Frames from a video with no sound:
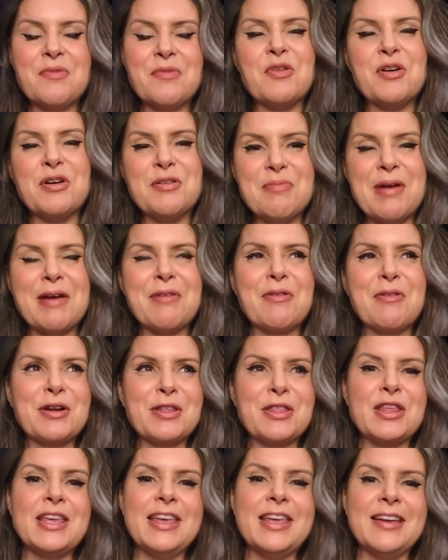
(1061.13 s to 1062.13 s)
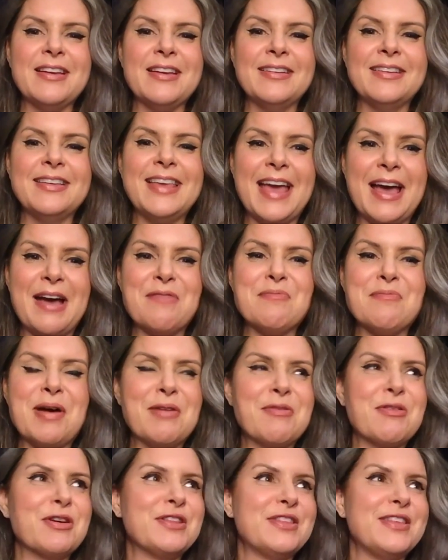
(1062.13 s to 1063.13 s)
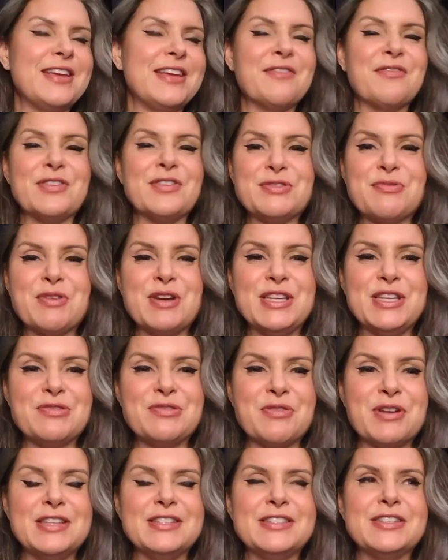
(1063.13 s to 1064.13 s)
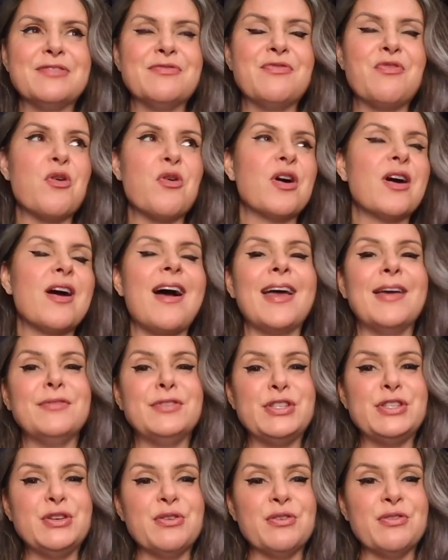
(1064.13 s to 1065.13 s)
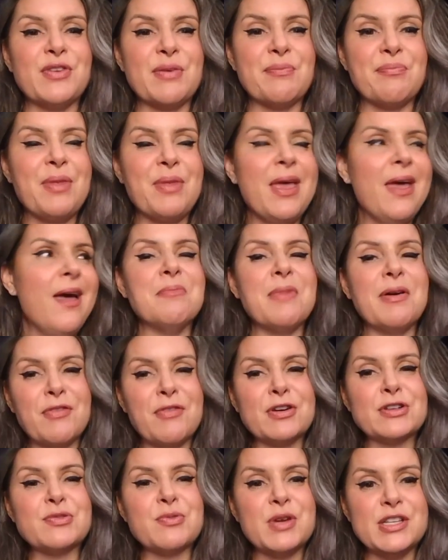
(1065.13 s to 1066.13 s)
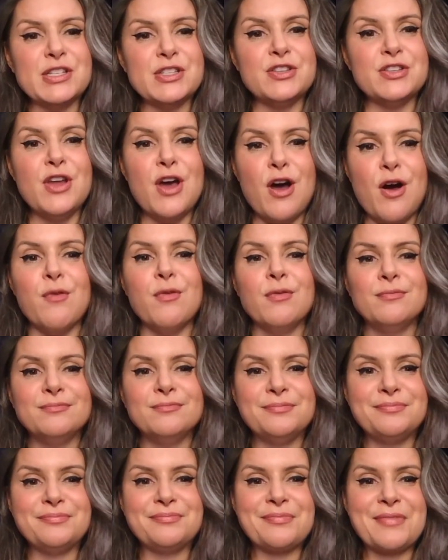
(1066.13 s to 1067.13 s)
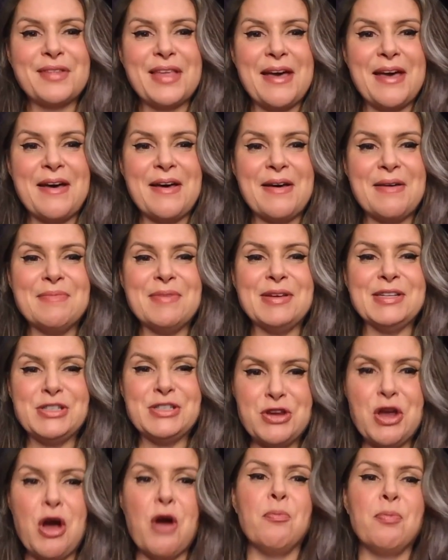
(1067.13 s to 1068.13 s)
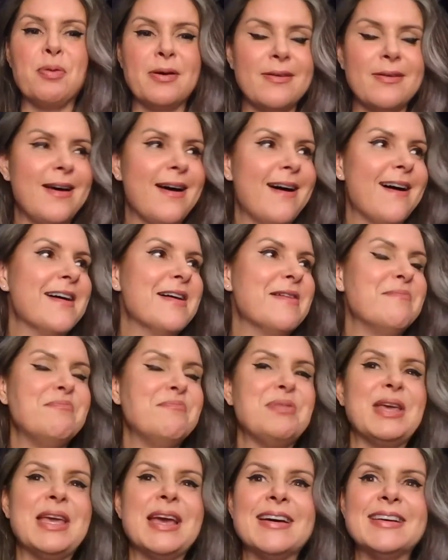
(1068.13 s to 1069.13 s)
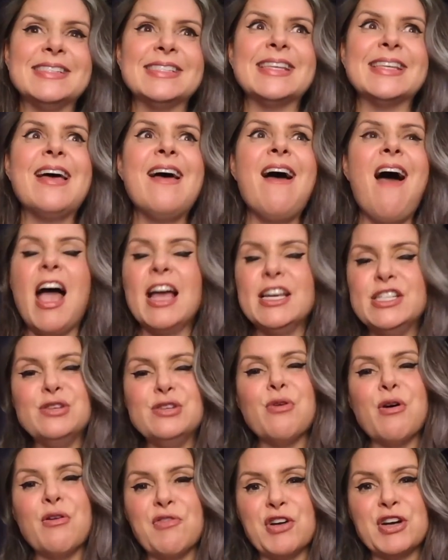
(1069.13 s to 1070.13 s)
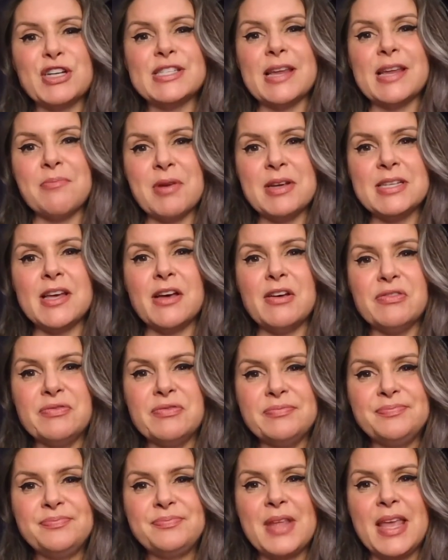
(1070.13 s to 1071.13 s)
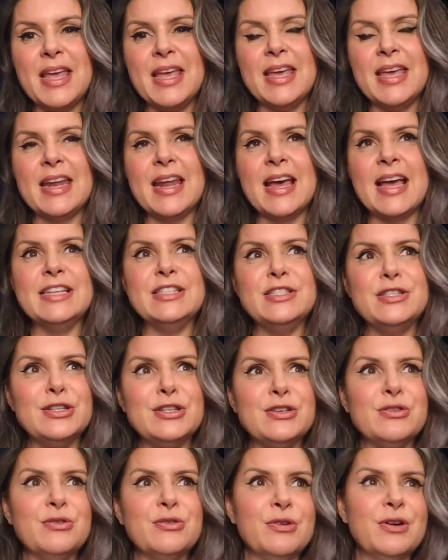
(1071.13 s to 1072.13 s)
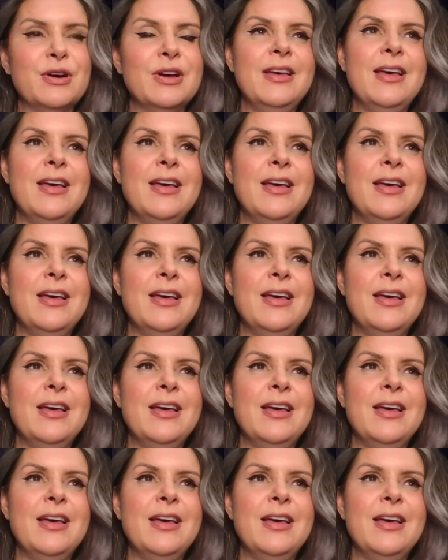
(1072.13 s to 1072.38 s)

Well, my word of the year for 2024, I have two of them. My first one is no. It's nope. Because I do overextend myself, and I do.